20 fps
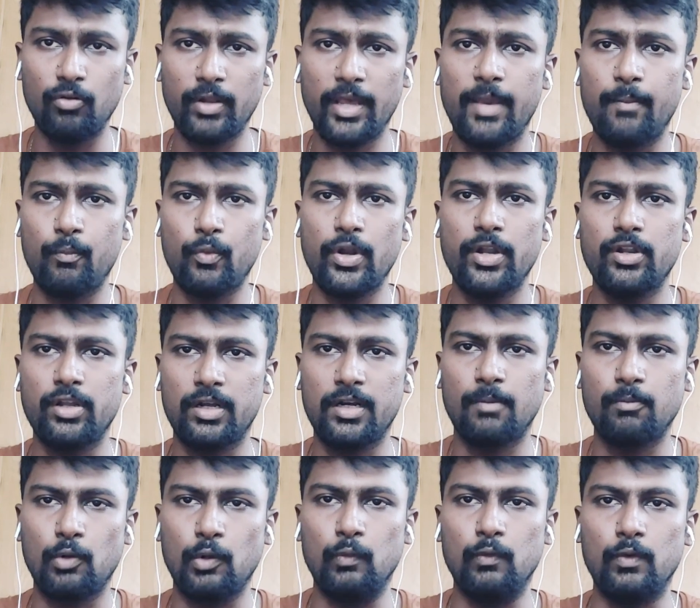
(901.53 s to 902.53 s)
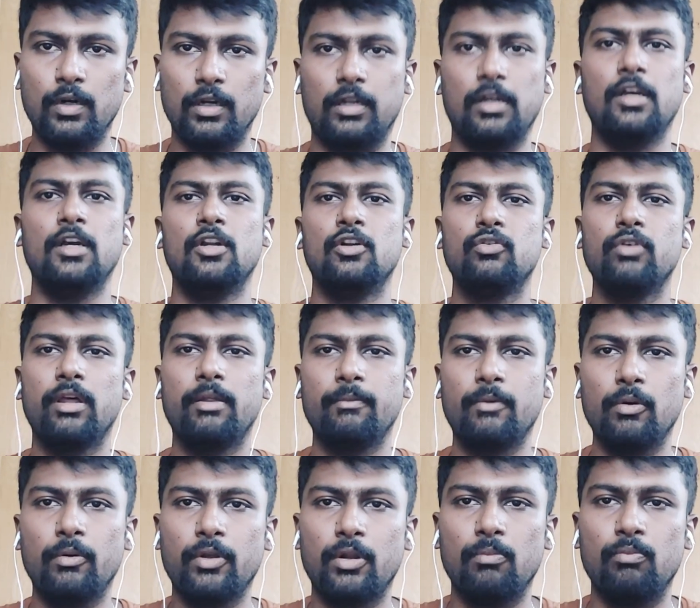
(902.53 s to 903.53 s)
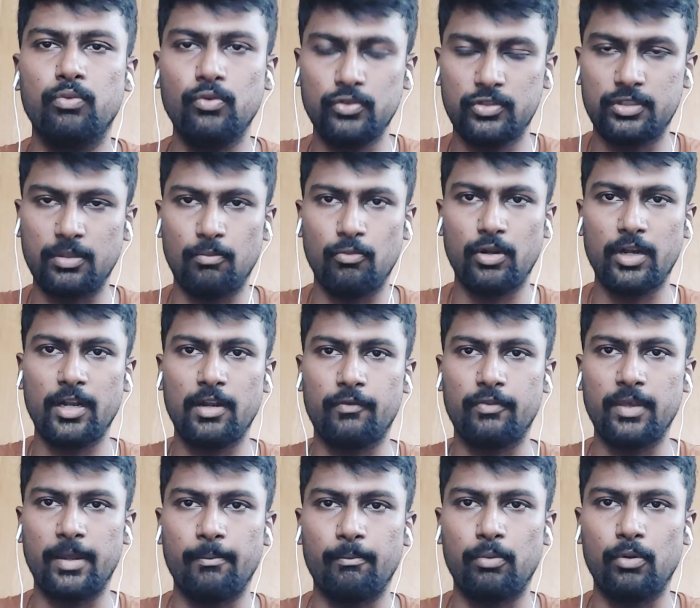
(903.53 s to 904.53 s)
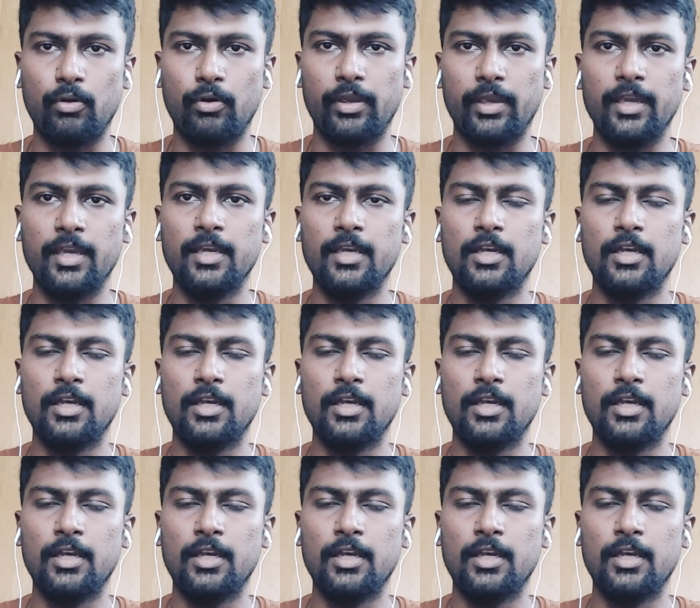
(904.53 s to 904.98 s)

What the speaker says: today I'm going to come to work. Today I'm going to boost the morale of the employee.